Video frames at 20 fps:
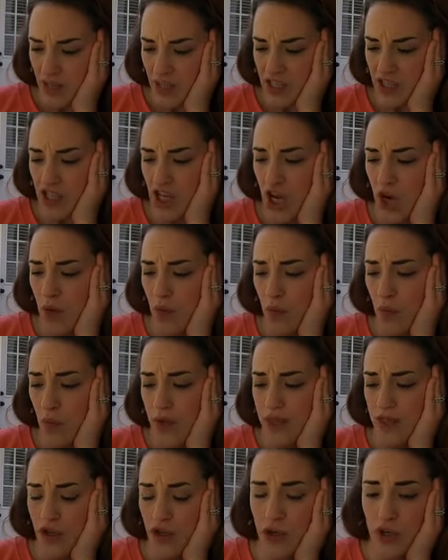So
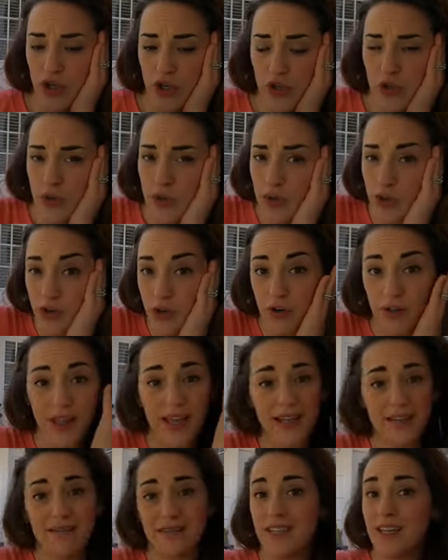when they're new, they're
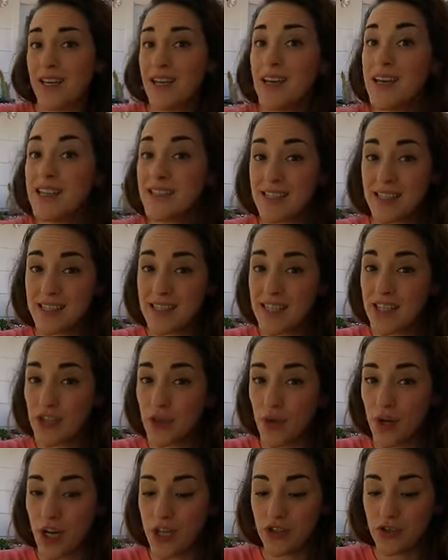like $60 to
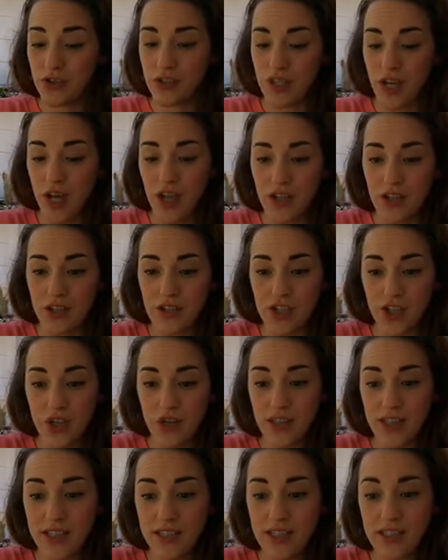$100. So
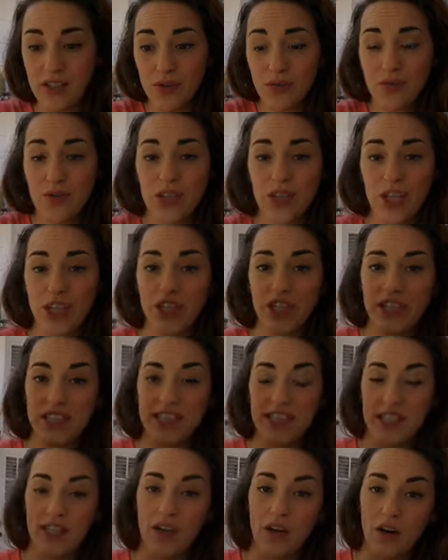this is a really good
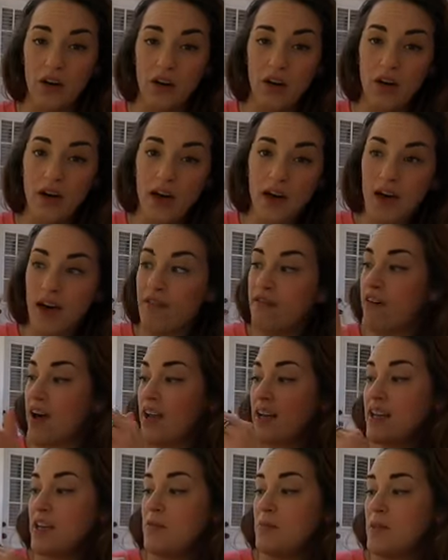deal,
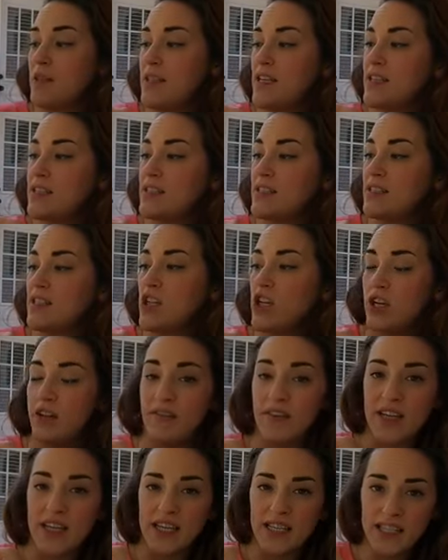finding them in this good of
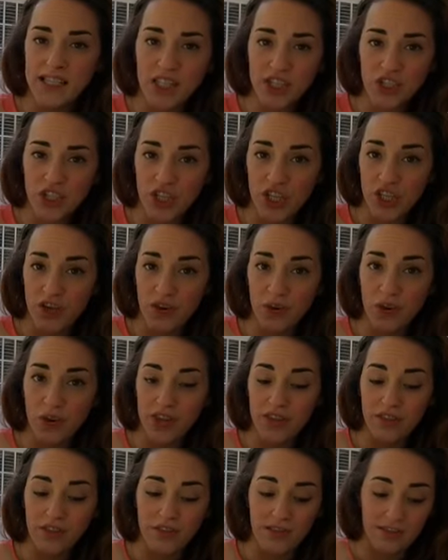a condition
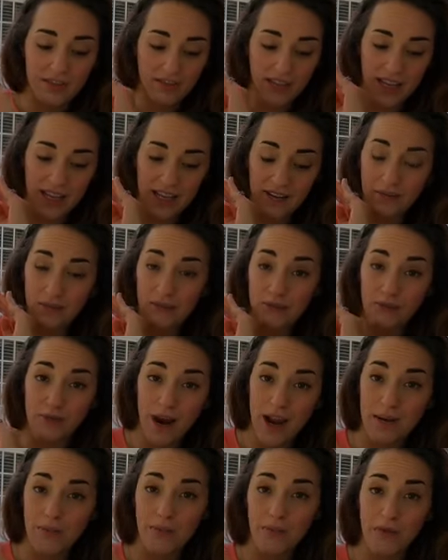on like
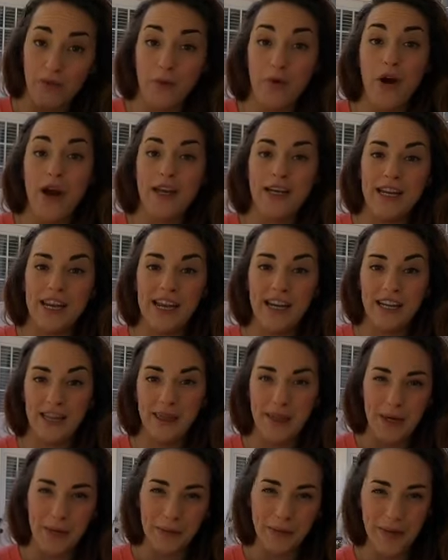right before I needed
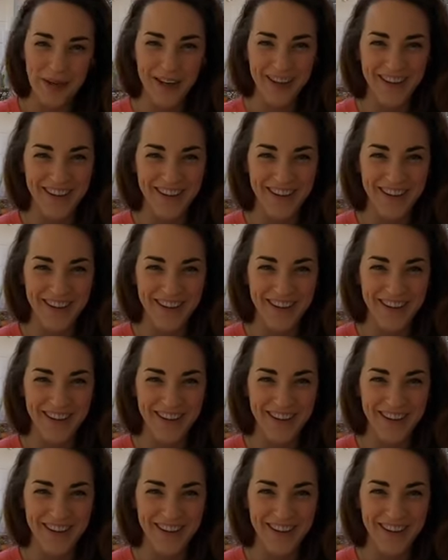them